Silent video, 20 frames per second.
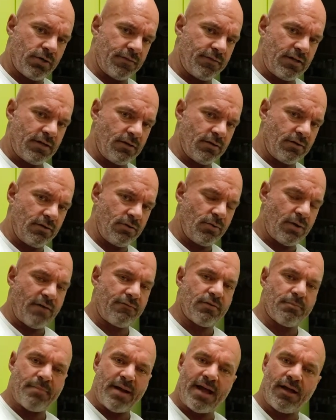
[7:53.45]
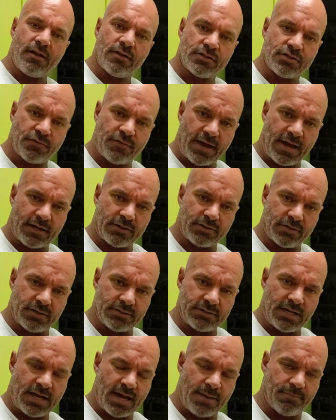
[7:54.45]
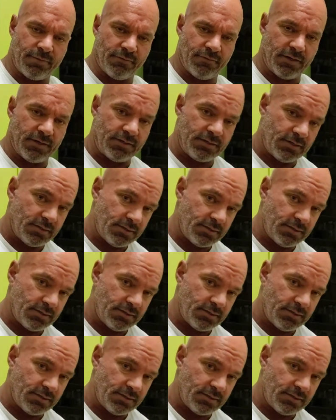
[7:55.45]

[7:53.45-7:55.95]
and then you have the balance factor on top of it.